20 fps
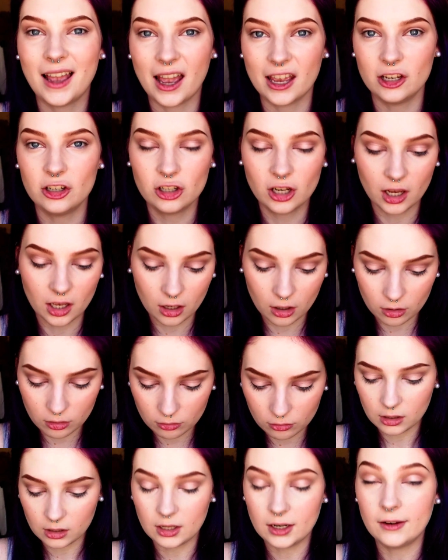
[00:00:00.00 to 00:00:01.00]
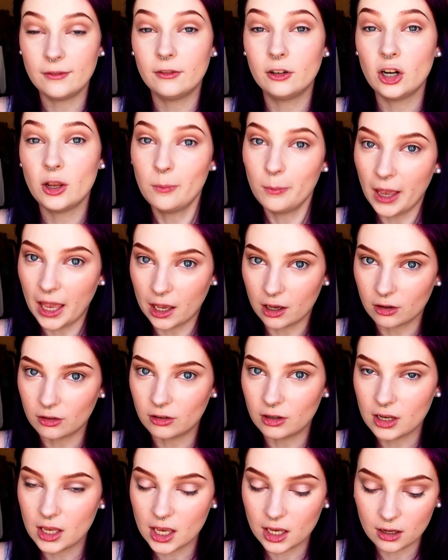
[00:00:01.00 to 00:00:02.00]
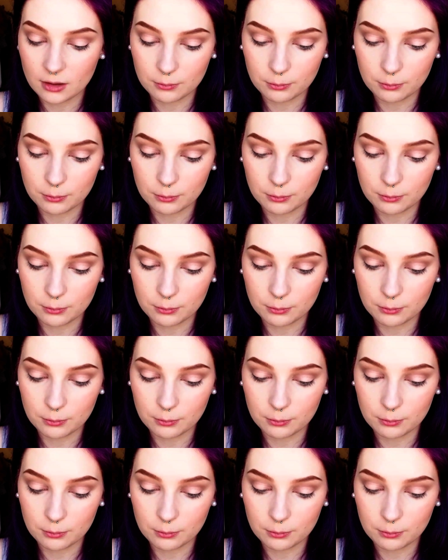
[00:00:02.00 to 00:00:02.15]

eyeshadow, and a very powdery,